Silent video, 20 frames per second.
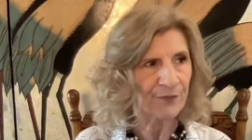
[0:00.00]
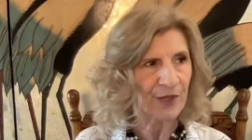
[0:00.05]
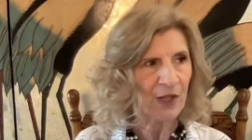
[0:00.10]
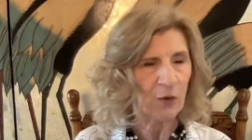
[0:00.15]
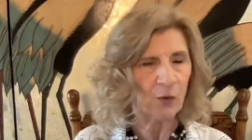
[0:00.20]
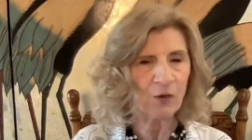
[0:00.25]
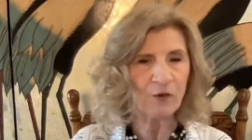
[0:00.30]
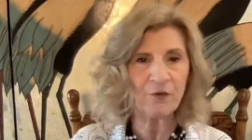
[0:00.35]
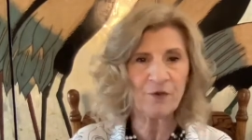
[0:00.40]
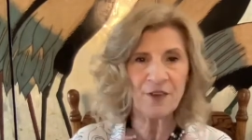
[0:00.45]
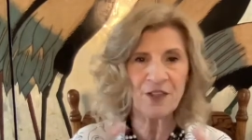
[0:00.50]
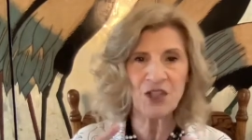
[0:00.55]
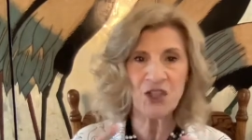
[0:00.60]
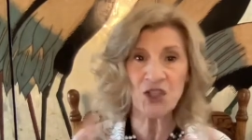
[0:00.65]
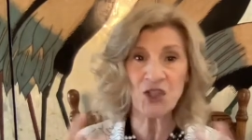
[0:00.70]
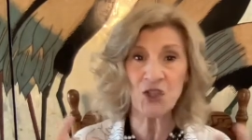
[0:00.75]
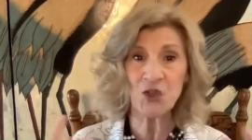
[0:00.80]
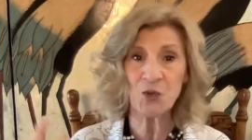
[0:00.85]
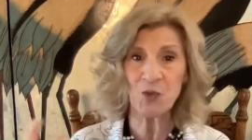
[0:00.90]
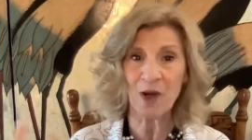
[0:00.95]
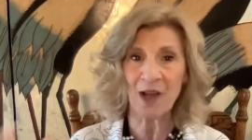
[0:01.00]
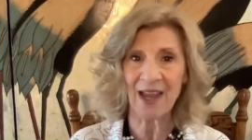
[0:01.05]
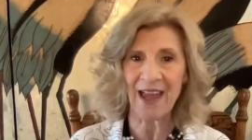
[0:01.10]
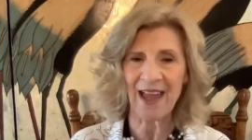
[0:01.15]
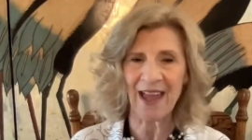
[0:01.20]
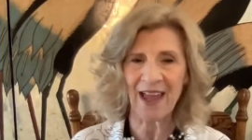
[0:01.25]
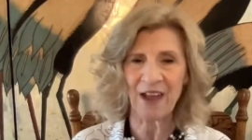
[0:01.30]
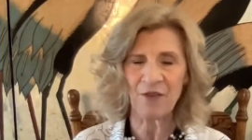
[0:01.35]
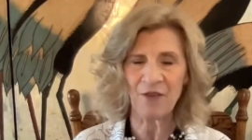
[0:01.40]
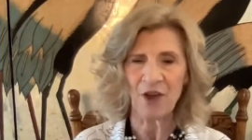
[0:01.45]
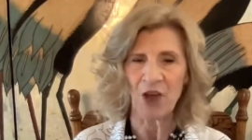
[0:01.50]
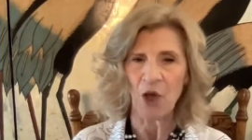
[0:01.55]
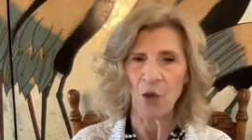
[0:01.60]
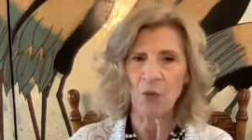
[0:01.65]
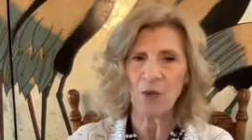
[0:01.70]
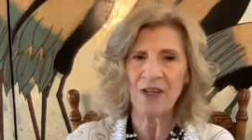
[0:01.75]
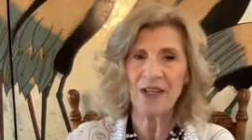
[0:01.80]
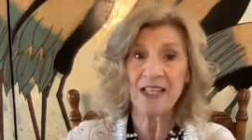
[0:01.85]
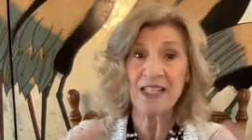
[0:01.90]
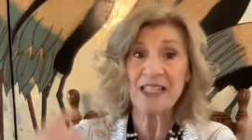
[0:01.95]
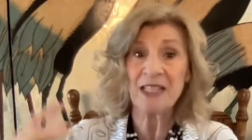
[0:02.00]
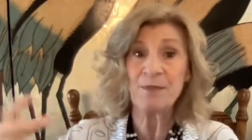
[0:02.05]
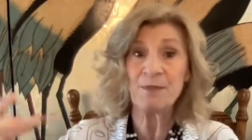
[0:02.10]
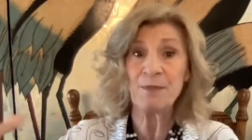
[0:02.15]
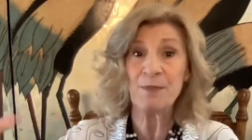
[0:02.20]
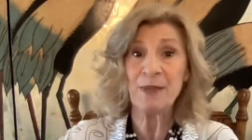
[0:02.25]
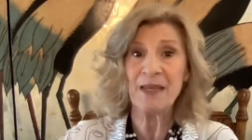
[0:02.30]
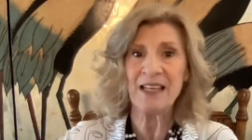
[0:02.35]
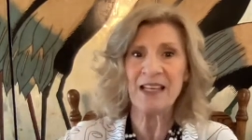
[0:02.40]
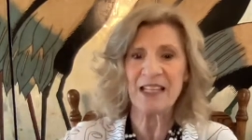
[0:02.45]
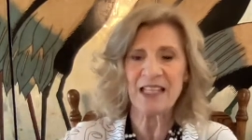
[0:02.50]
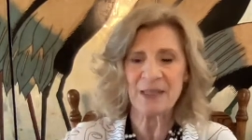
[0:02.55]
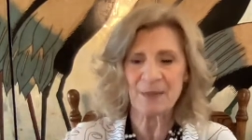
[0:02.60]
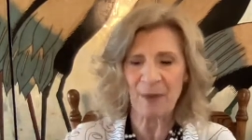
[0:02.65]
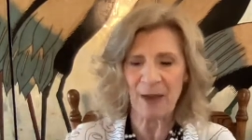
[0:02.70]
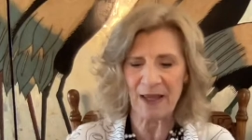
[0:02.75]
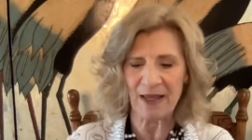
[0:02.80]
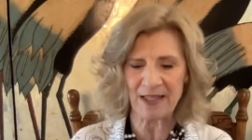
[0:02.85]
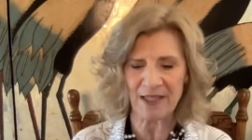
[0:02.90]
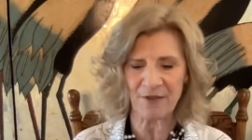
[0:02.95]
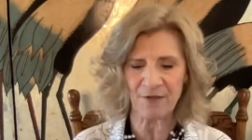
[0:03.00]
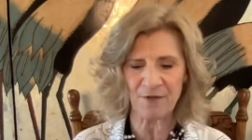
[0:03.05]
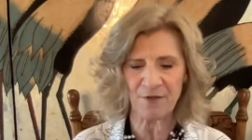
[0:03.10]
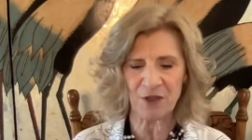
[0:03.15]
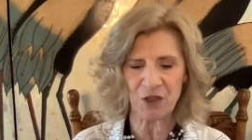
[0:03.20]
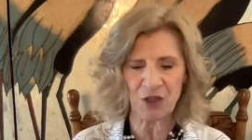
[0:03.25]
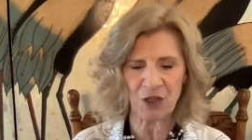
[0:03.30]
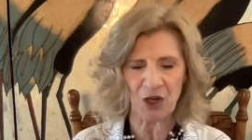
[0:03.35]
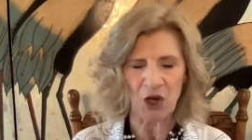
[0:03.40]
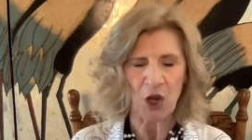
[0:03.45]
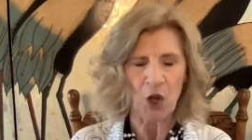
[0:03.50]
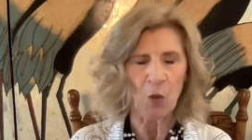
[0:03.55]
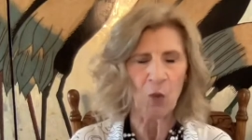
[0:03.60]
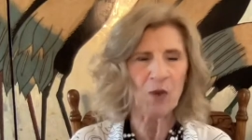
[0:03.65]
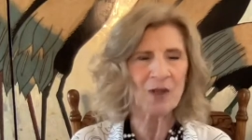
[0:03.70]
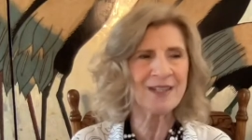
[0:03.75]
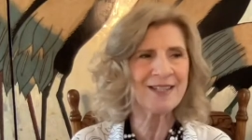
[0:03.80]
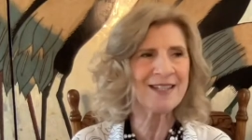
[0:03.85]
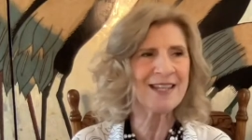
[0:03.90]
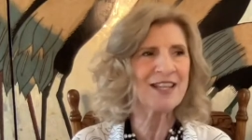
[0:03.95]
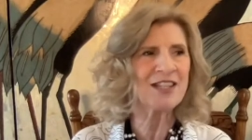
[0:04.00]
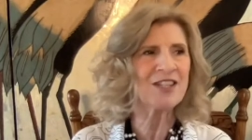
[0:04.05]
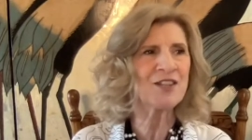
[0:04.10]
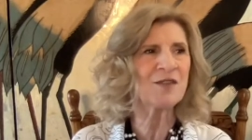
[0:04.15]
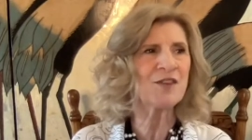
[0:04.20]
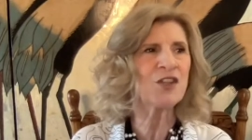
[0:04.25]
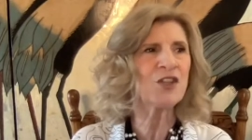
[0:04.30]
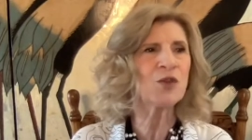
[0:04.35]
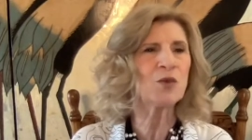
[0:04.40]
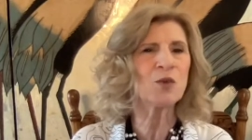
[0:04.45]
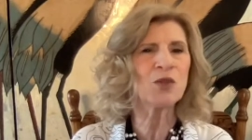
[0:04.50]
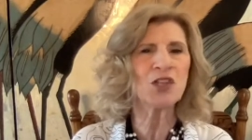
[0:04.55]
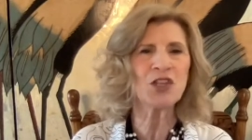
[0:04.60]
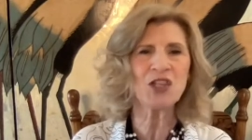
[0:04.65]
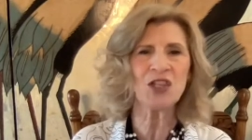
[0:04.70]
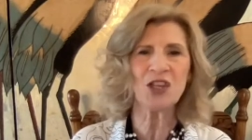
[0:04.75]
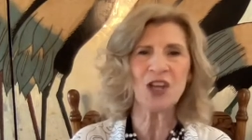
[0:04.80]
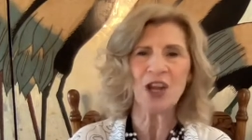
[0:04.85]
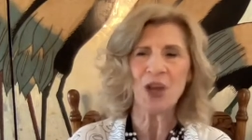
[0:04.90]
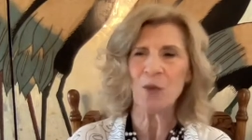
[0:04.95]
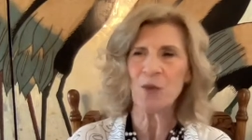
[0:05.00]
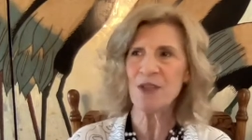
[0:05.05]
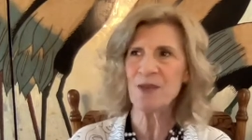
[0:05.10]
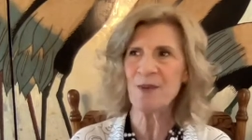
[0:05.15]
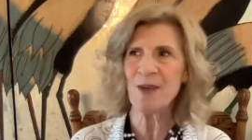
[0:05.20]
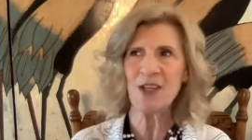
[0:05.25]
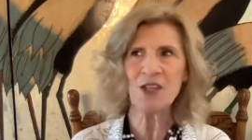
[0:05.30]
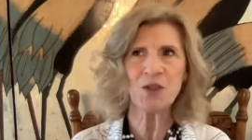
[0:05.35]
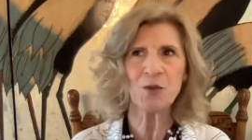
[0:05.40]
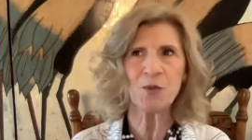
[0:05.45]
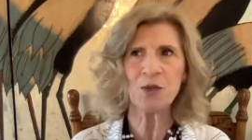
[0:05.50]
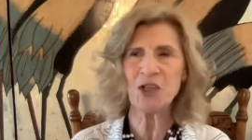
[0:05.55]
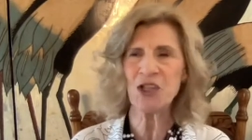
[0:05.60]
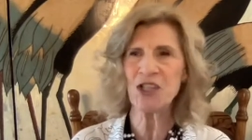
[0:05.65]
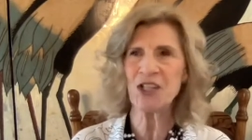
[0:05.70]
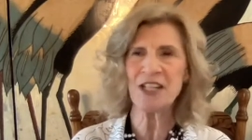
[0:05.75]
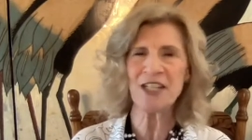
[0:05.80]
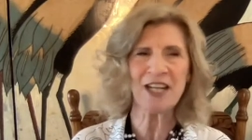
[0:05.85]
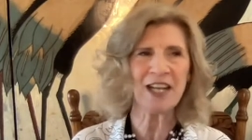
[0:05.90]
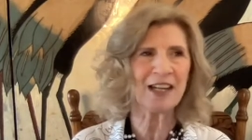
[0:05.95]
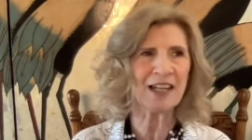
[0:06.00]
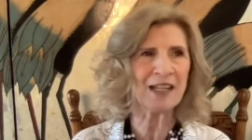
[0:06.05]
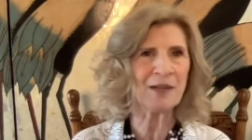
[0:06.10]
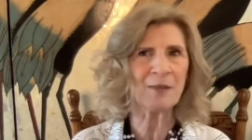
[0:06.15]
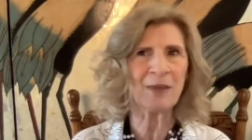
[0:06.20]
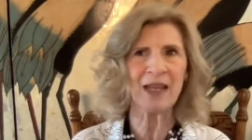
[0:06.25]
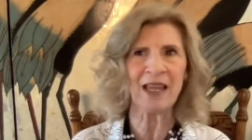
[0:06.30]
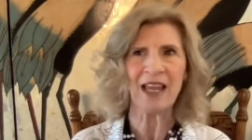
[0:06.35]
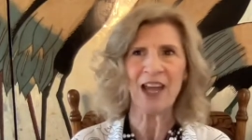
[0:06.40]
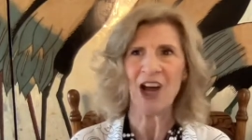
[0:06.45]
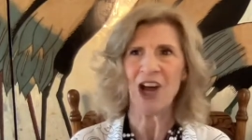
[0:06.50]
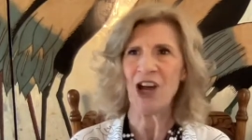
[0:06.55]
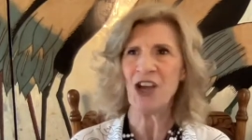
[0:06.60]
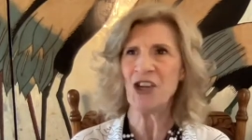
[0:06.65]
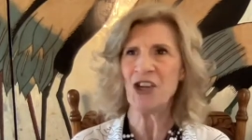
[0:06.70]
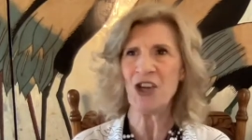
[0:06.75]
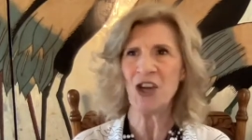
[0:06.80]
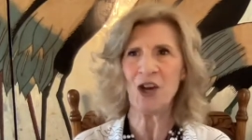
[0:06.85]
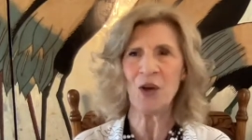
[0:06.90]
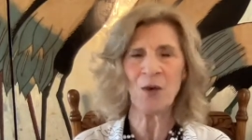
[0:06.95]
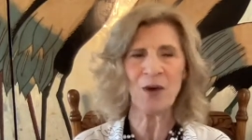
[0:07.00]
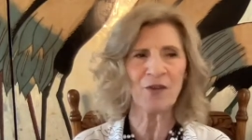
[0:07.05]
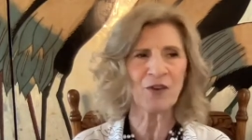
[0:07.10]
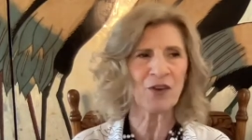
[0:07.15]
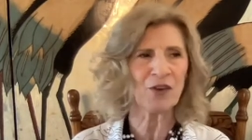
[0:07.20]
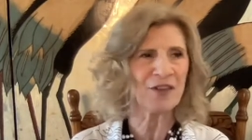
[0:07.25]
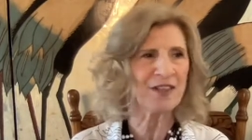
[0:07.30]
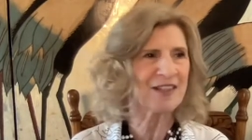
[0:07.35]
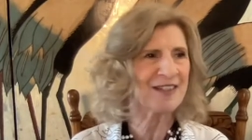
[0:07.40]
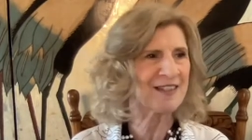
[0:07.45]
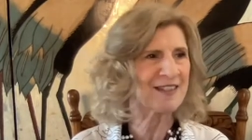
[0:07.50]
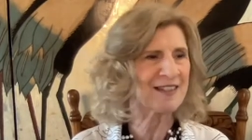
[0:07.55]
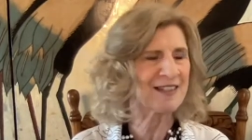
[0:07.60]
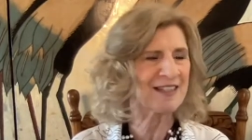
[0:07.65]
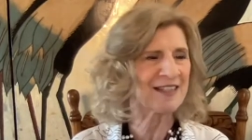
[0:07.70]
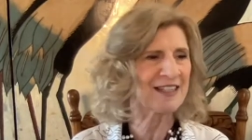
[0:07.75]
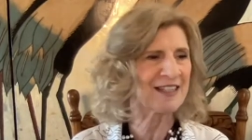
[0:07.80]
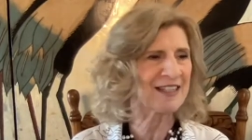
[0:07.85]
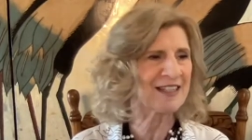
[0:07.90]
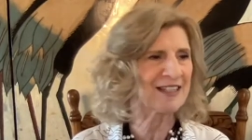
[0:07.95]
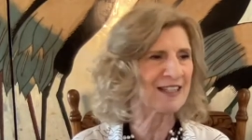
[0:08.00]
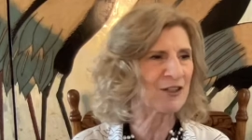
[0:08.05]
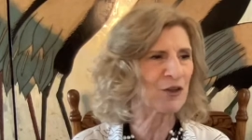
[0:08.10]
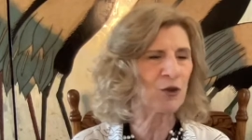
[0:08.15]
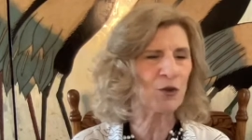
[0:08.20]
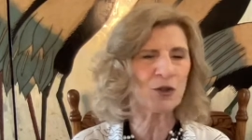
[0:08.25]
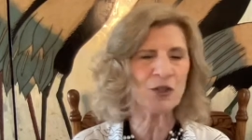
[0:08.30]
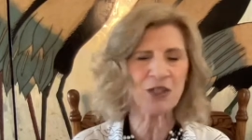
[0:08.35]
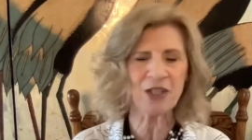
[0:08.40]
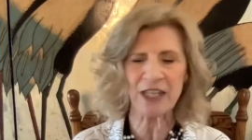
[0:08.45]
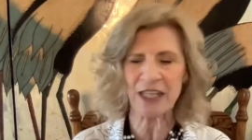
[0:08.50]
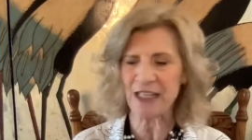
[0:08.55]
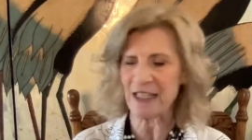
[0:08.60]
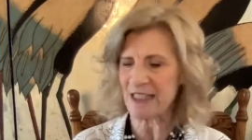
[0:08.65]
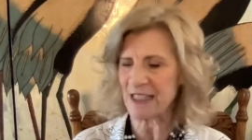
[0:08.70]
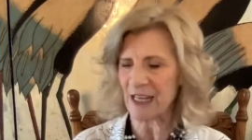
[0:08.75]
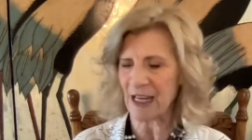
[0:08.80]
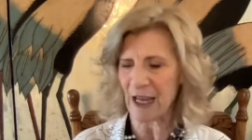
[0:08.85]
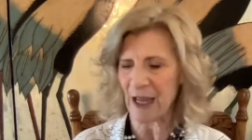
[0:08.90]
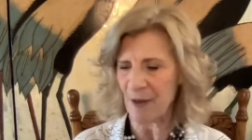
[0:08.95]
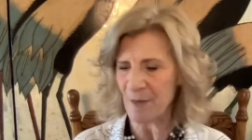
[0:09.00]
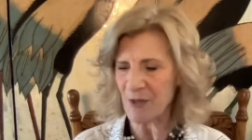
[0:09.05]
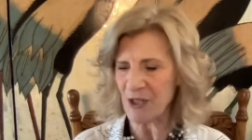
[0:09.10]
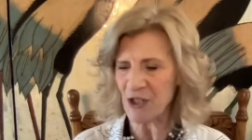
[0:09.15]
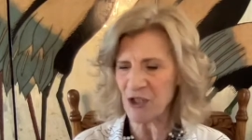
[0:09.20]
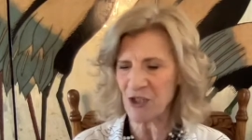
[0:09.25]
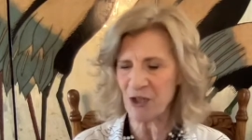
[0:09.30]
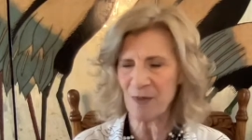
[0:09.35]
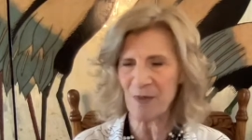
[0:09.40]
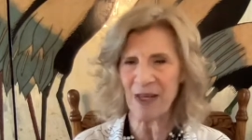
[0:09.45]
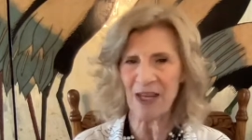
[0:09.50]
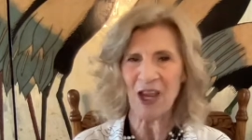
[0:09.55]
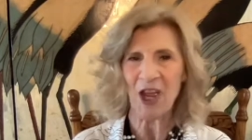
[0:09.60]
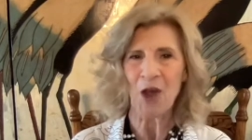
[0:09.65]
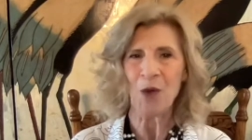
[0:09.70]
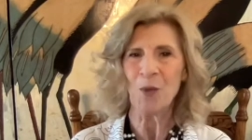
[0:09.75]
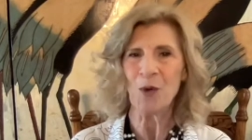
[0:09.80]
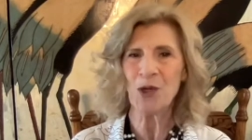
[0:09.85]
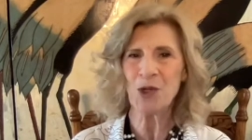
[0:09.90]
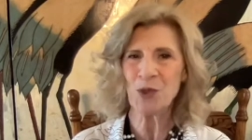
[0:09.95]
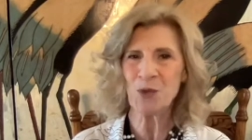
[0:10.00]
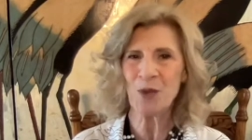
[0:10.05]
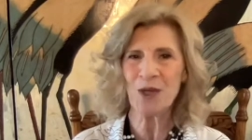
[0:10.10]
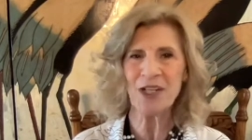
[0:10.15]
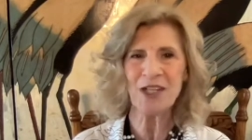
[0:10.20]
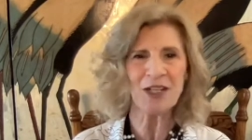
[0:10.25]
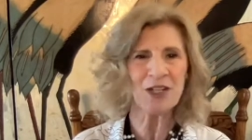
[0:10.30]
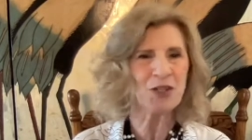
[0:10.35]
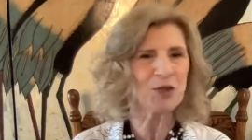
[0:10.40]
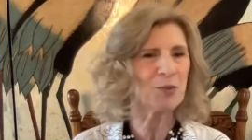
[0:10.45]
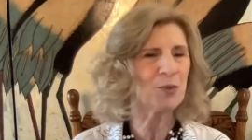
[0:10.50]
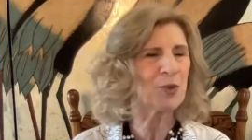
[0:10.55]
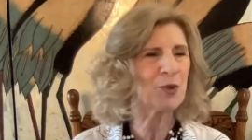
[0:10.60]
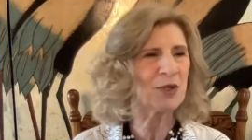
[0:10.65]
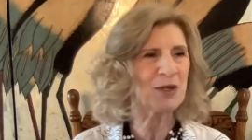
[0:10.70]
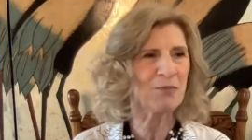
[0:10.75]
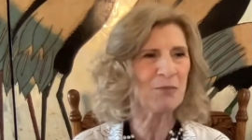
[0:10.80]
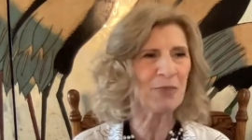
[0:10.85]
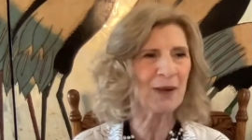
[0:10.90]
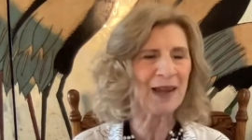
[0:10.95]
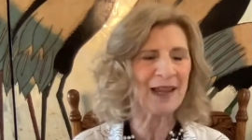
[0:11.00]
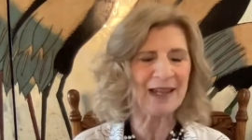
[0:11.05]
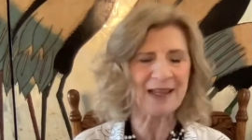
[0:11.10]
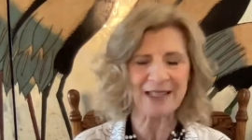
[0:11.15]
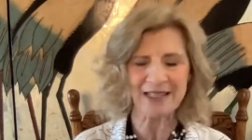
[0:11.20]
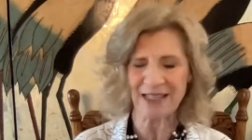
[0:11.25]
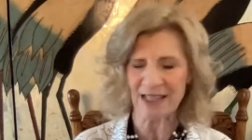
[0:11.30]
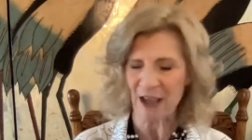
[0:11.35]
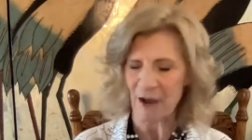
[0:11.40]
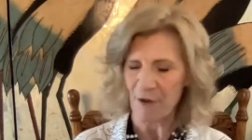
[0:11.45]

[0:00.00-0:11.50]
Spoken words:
What vision do I have? What big expansive vision? What sense of intuition? What's my intuition telling me? I know I've got this good things are coming to me. What do I need to put in place?